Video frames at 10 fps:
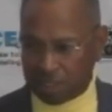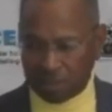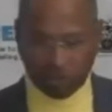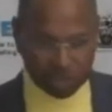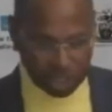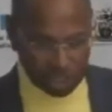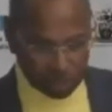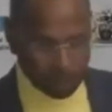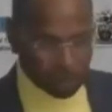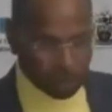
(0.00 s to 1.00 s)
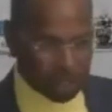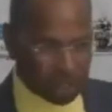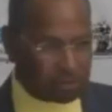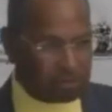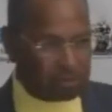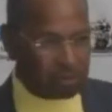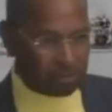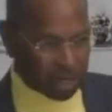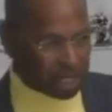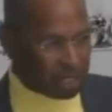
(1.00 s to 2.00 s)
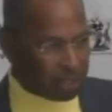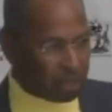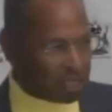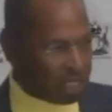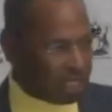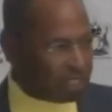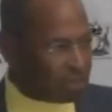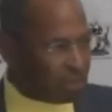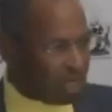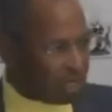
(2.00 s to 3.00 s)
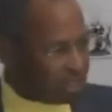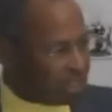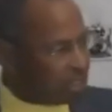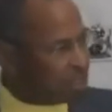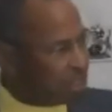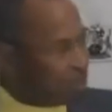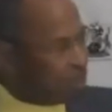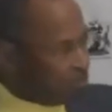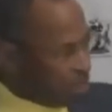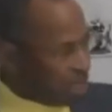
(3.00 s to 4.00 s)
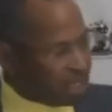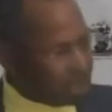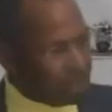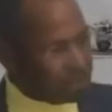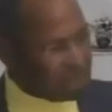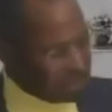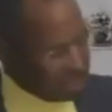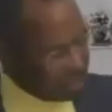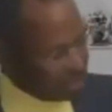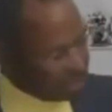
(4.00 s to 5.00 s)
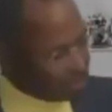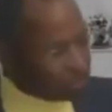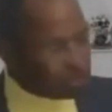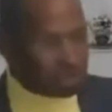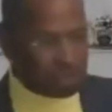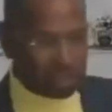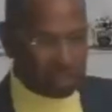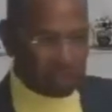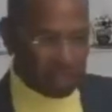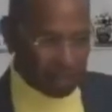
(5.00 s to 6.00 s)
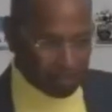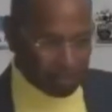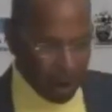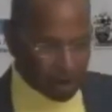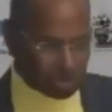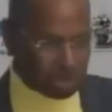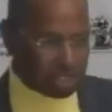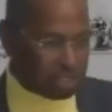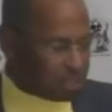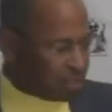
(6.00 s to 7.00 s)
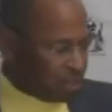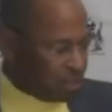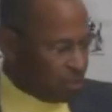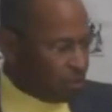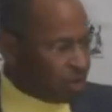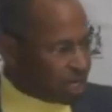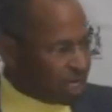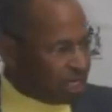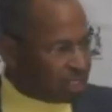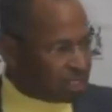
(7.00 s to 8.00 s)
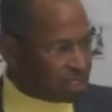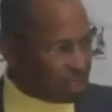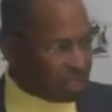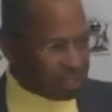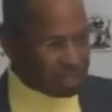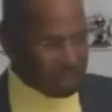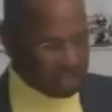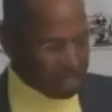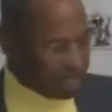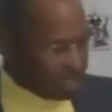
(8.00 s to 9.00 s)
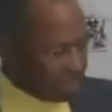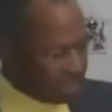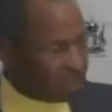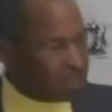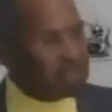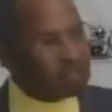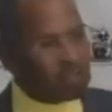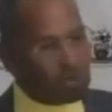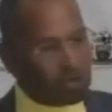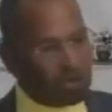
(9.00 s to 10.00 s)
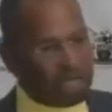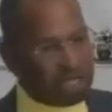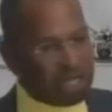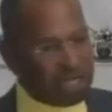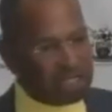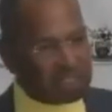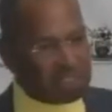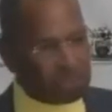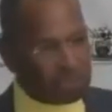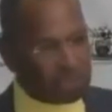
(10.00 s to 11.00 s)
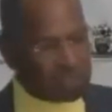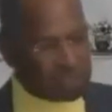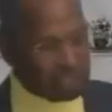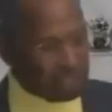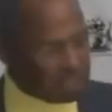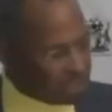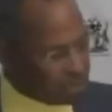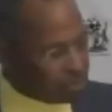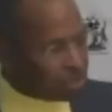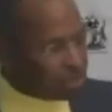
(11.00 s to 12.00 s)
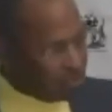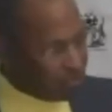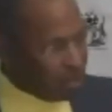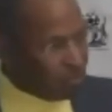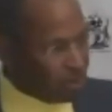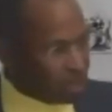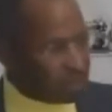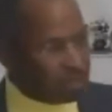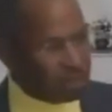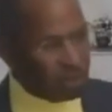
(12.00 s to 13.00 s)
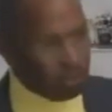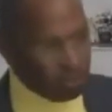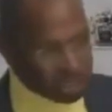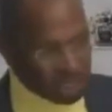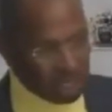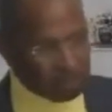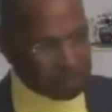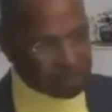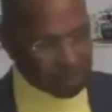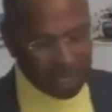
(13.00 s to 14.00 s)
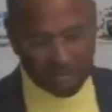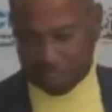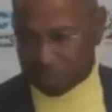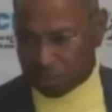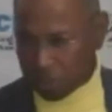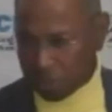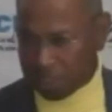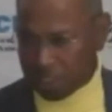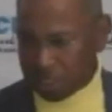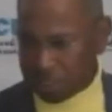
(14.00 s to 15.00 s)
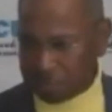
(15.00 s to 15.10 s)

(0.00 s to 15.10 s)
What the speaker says: which I spoke about, breaking down the insularity, breaking down the institutional boundaries, working in solidarity. So creating institutions and institutional framework which help us to act in solidarity.